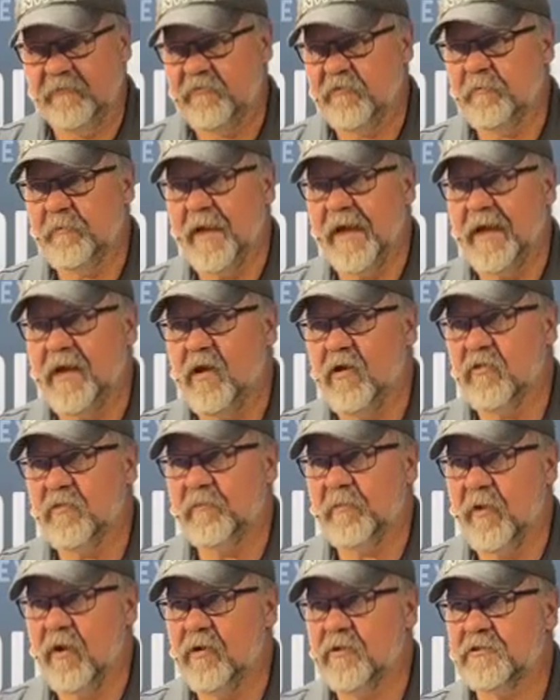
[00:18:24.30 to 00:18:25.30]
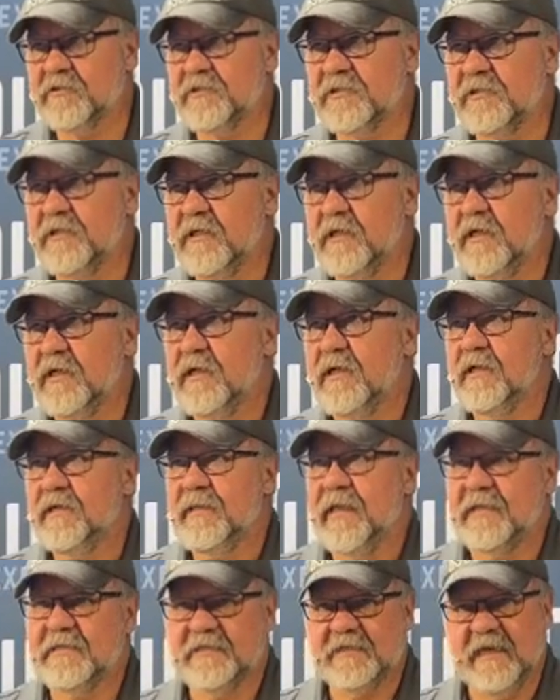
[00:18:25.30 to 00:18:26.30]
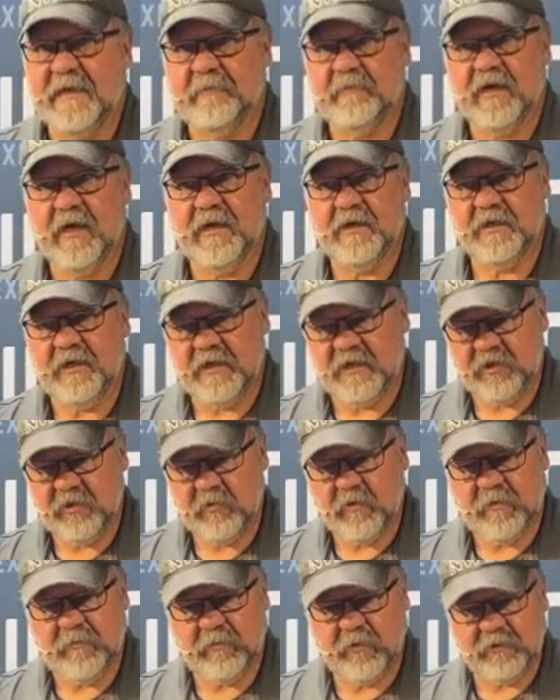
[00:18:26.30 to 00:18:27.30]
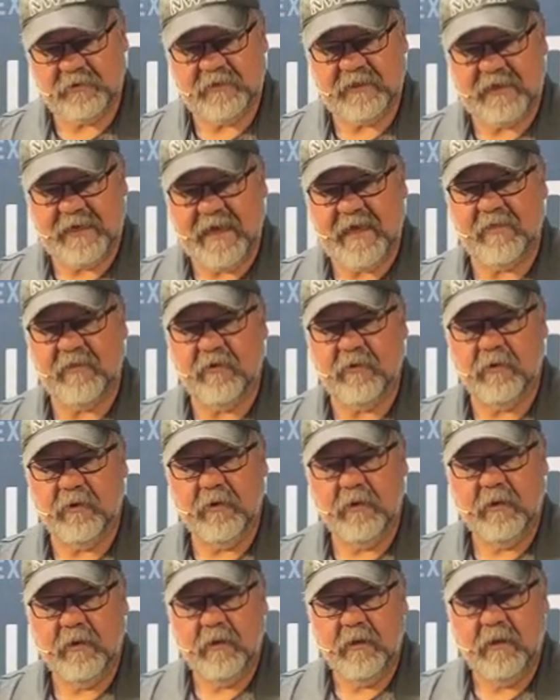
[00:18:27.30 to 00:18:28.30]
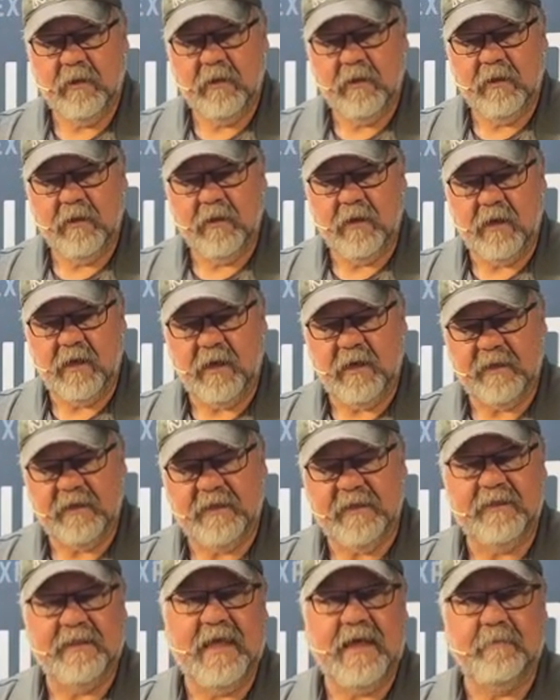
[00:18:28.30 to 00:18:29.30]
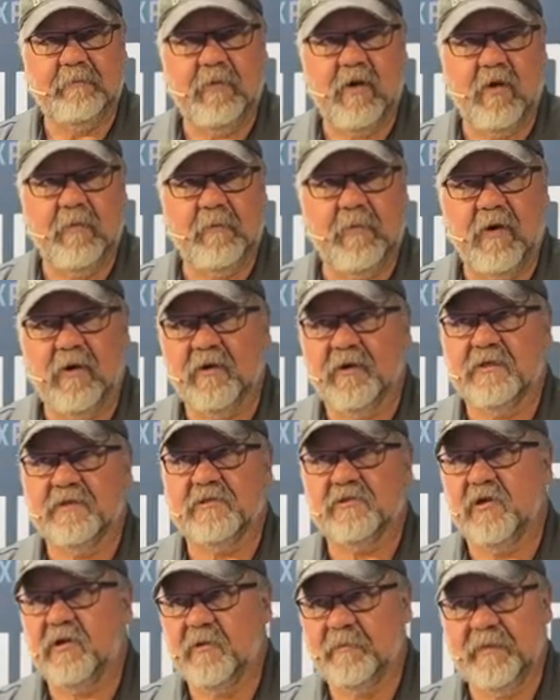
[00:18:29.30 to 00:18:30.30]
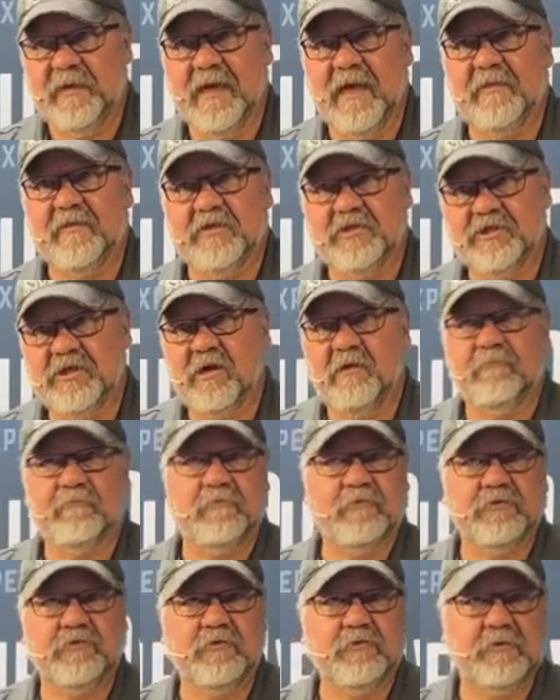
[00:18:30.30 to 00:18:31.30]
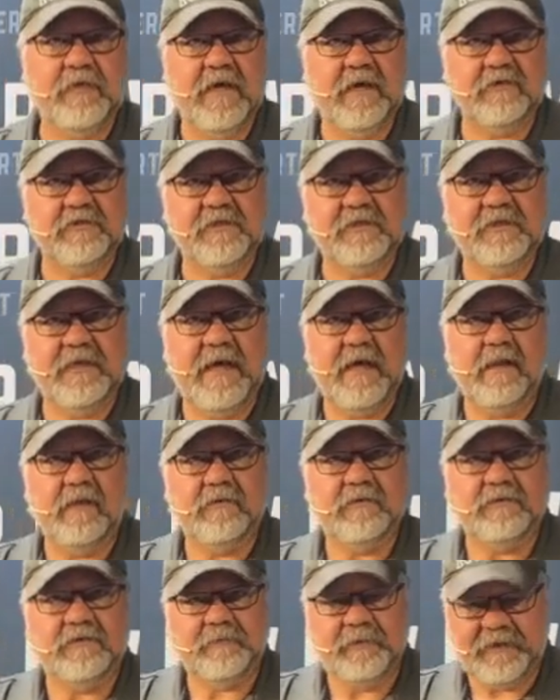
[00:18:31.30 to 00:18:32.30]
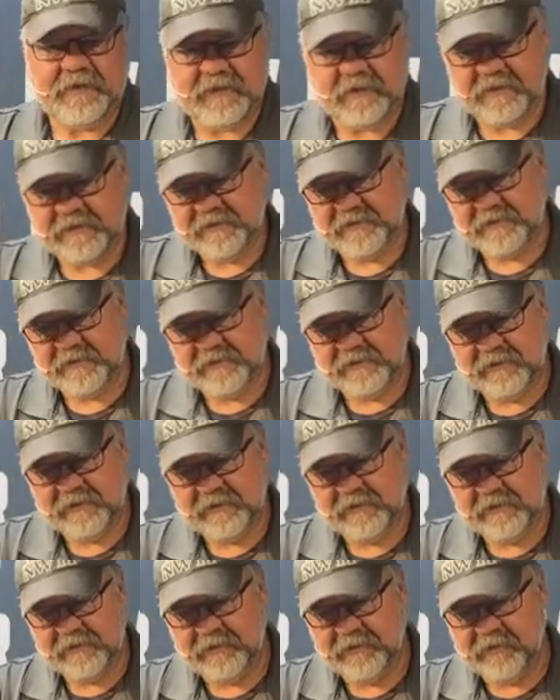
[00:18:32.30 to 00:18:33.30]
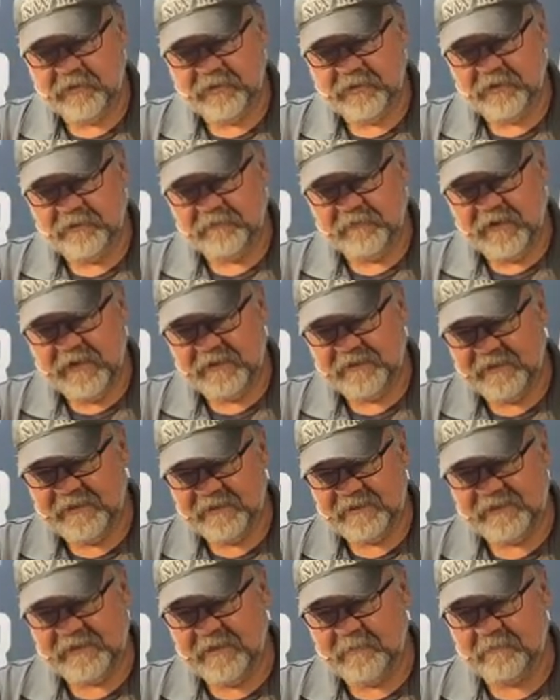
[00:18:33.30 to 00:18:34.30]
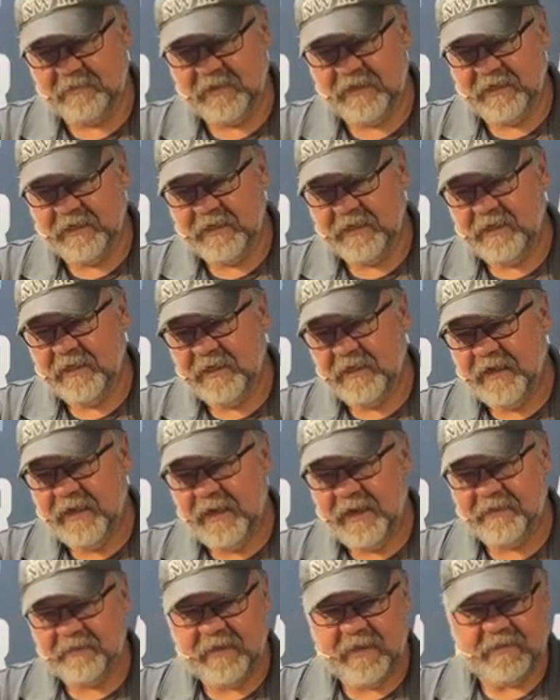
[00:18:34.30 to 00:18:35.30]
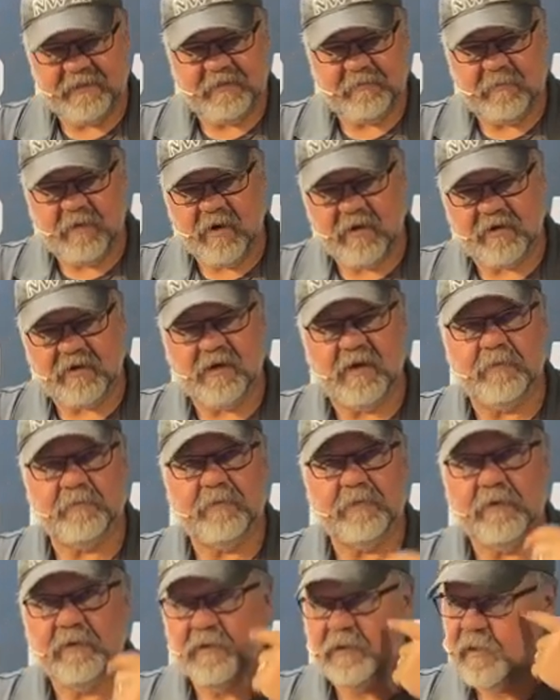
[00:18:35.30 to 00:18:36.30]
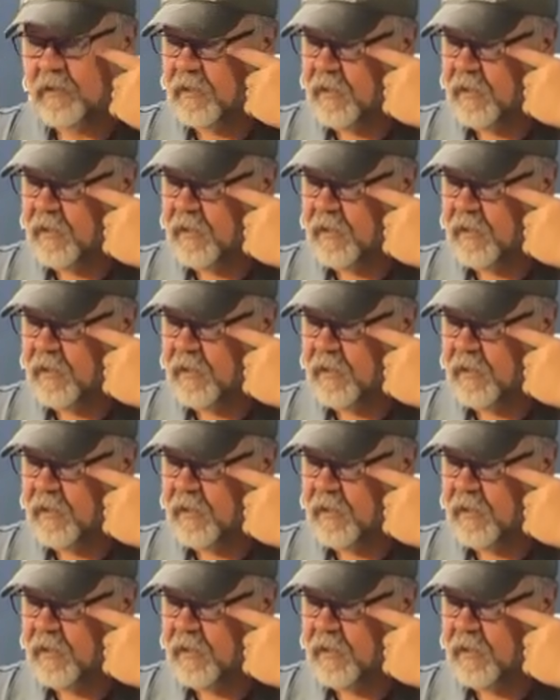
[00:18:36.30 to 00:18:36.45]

If you buy all the parts, that same gun that you would put together in that ballpark is going to be on the shelf for $2,000, because you've got the assembly and then the markup